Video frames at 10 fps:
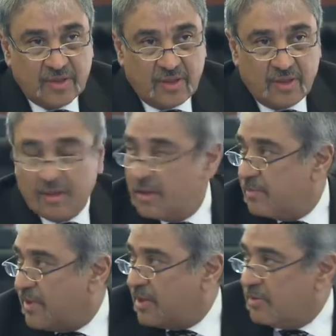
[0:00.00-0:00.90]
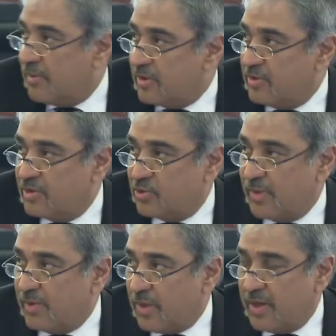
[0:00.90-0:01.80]
Michael Markulin to
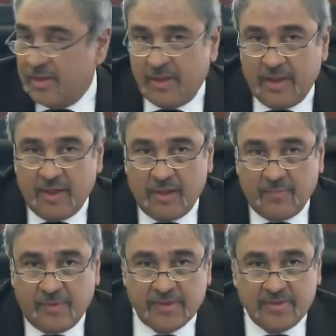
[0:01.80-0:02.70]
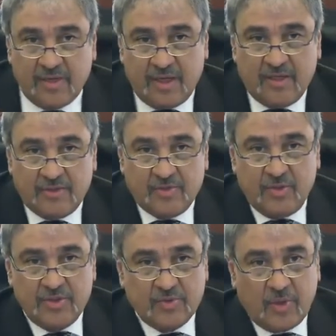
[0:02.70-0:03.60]
my right and Preston Hale to
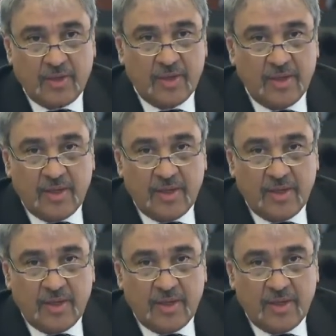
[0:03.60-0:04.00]
his right,